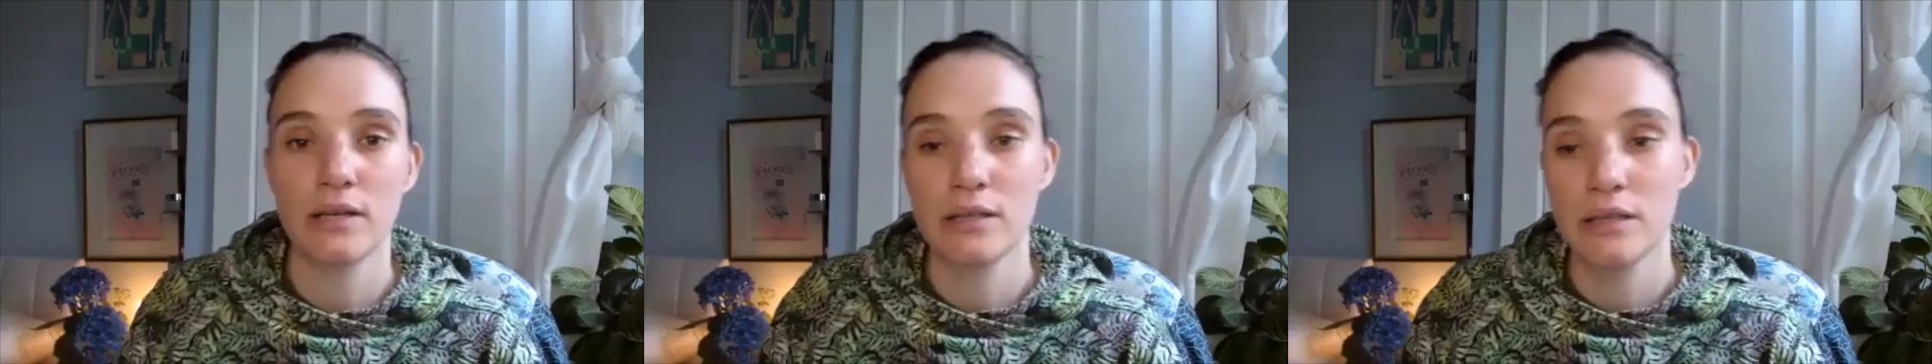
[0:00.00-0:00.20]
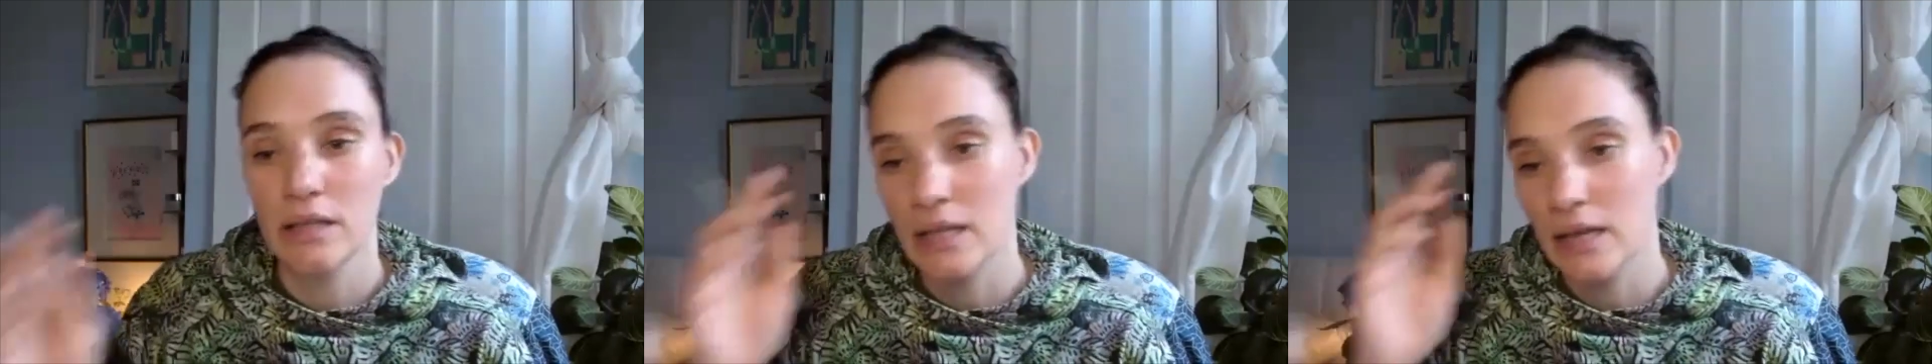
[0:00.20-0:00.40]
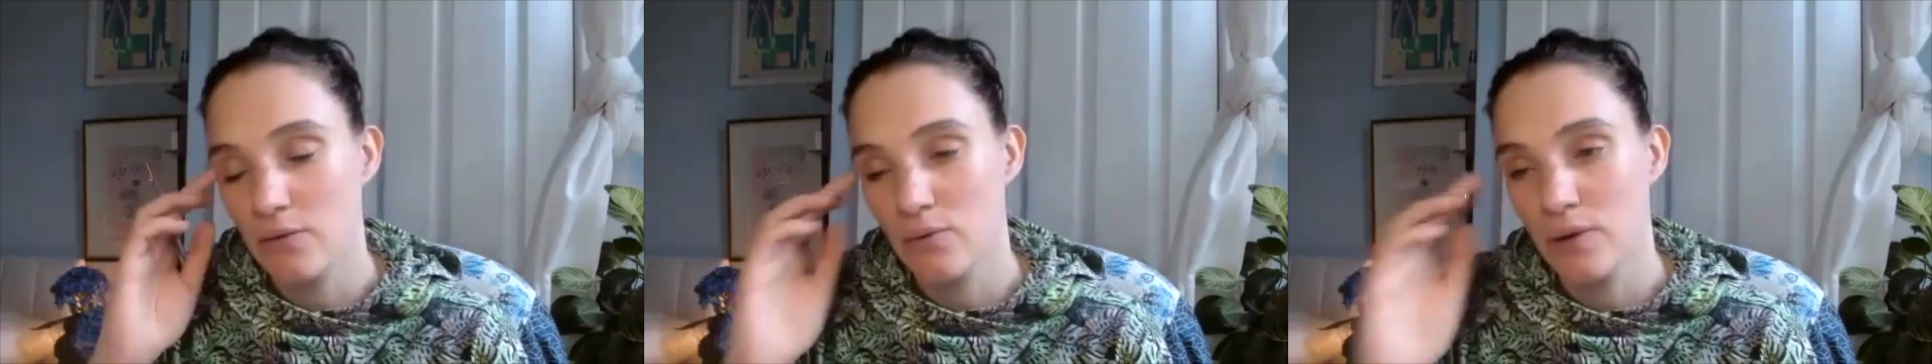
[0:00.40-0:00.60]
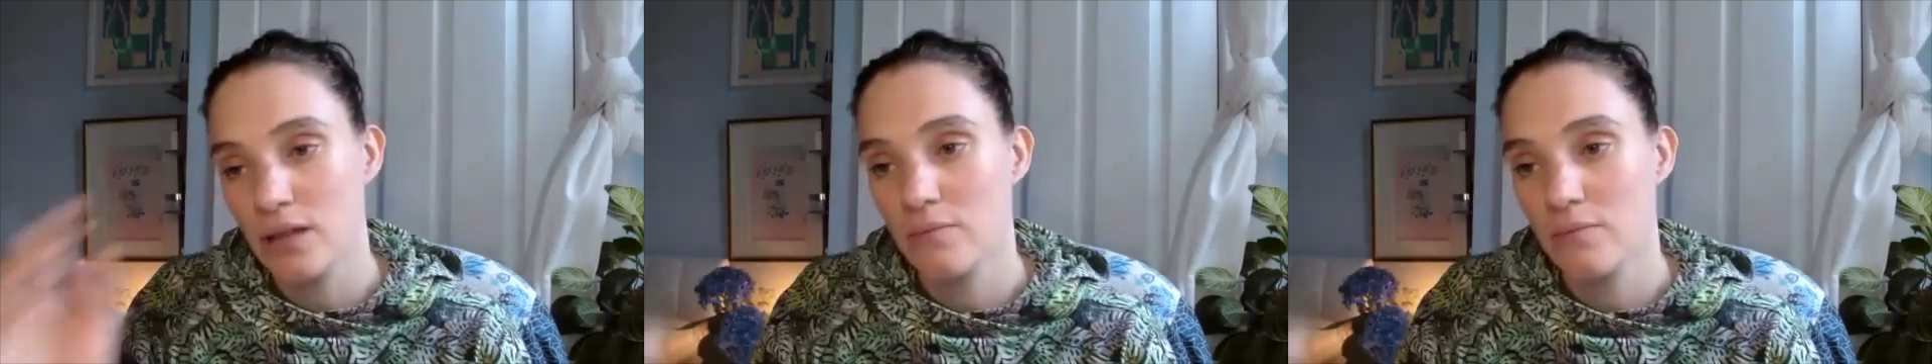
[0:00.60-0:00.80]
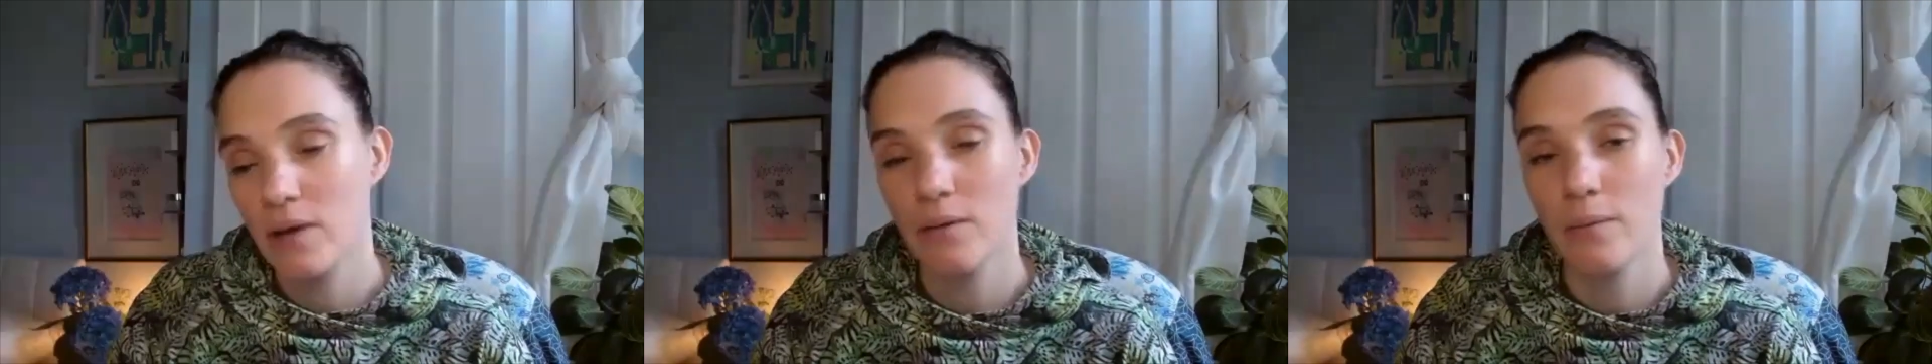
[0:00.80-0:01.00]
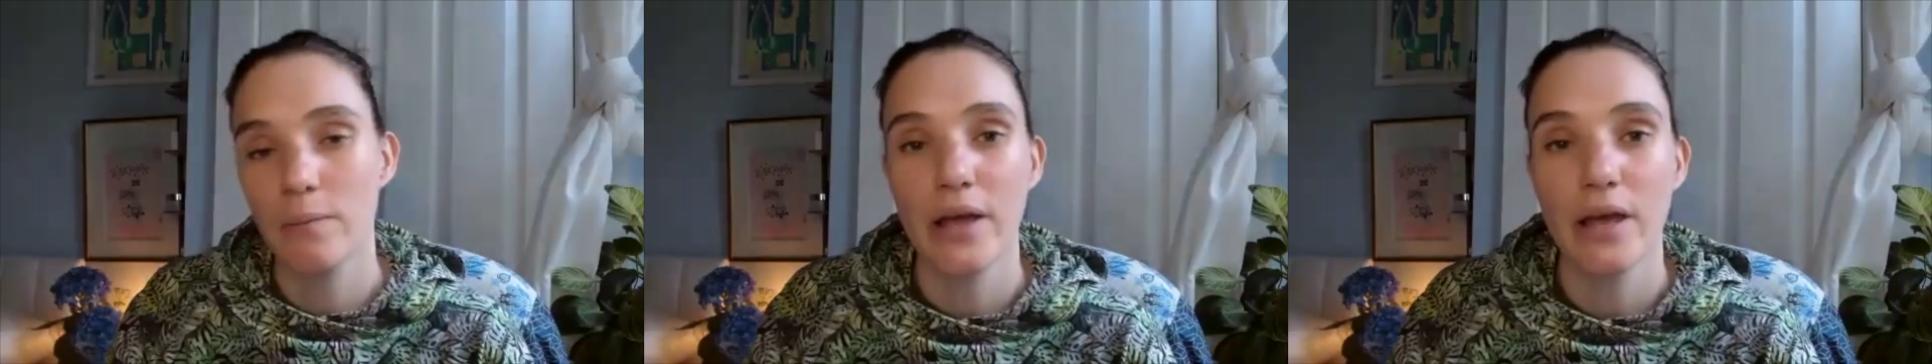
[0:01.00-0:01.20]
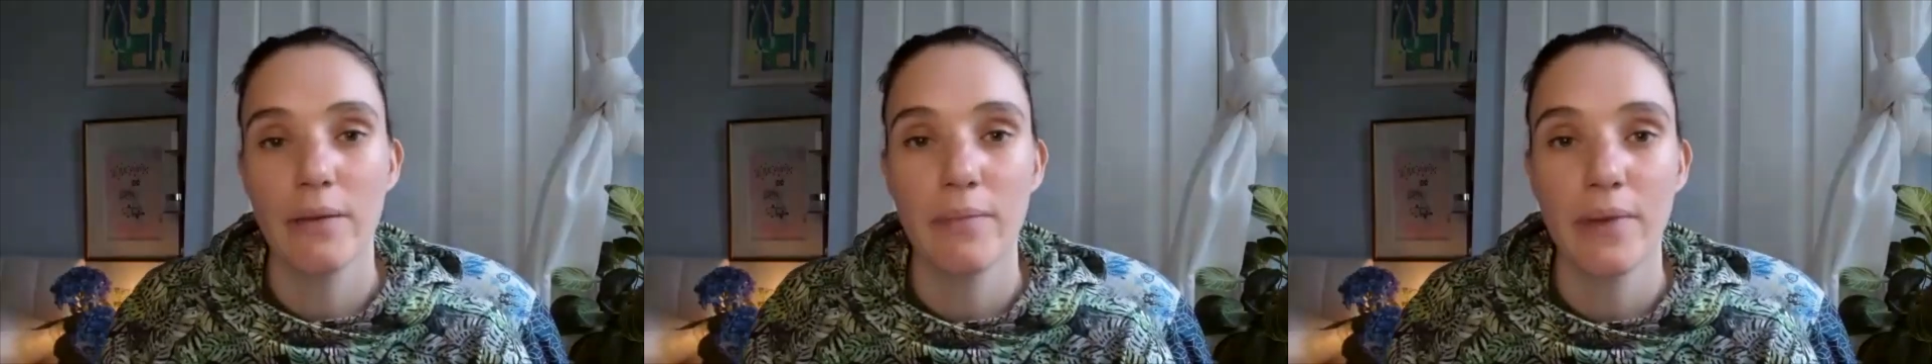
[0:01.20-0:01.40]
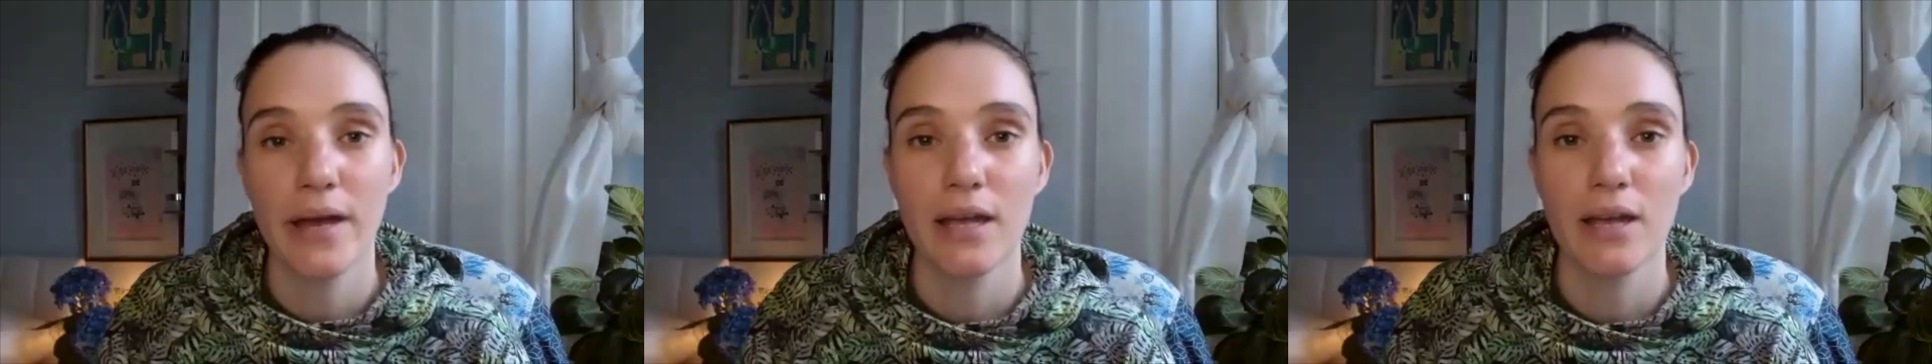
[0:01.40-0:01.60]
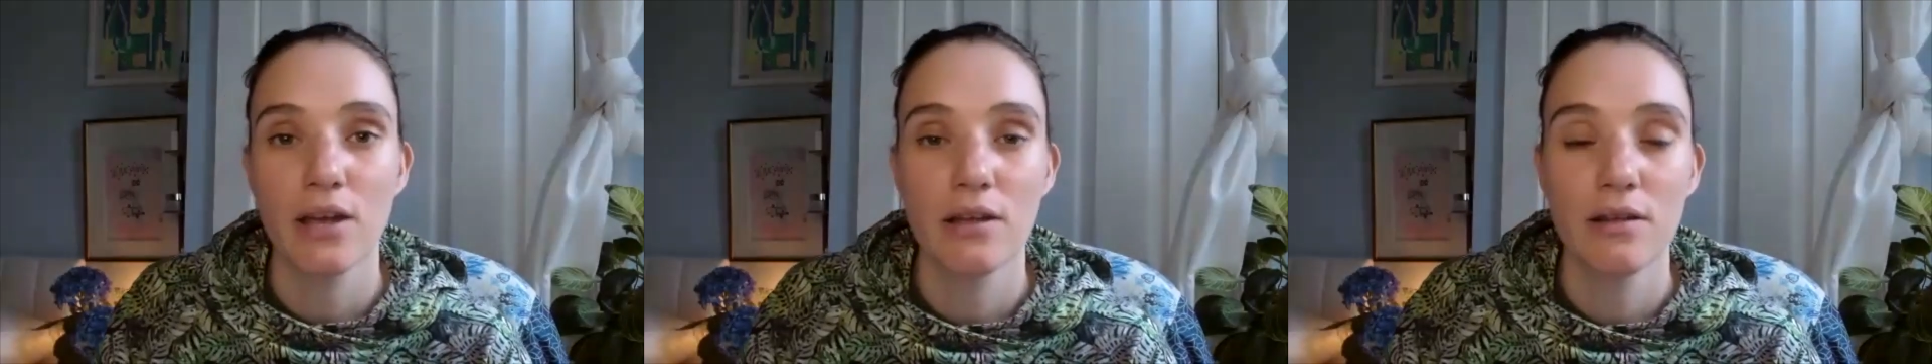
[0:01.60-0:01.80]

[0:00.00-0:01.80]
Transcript: And in that way that my